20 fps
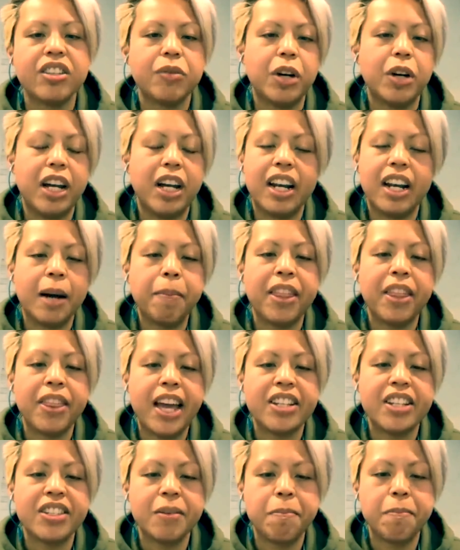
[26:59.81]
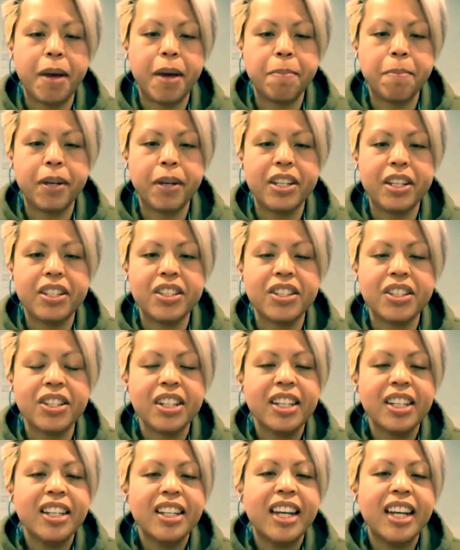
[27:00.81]
there's a couple of thousand
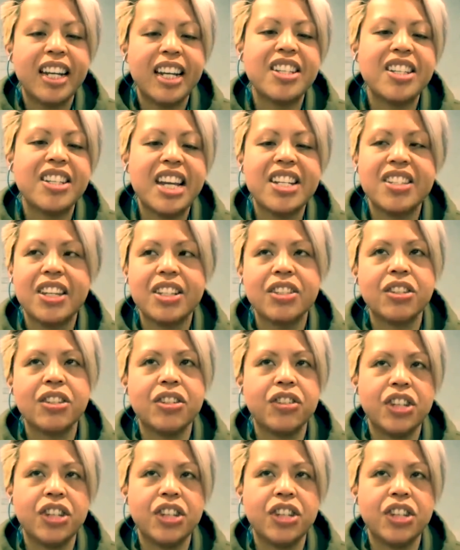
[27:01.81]
members, and it's